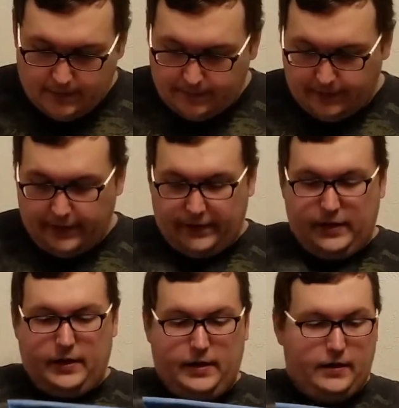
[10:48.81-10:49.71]
So this
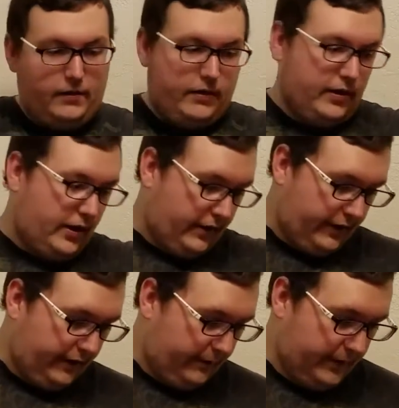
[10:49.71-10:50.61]
is
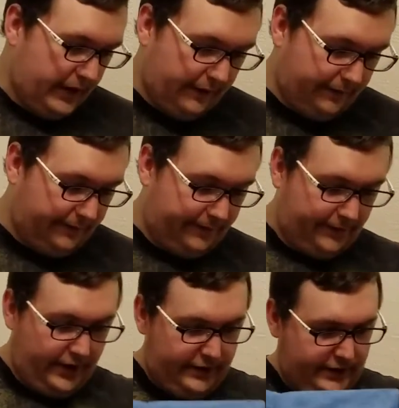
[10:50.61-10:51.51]
ostensibly the
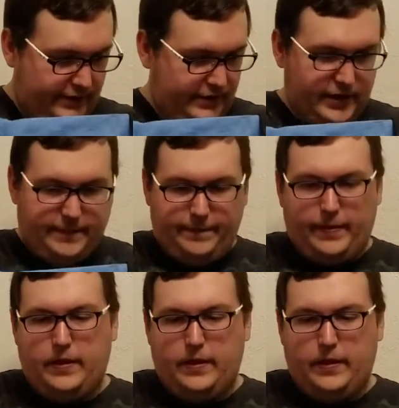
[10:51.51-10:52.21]
front. Yep.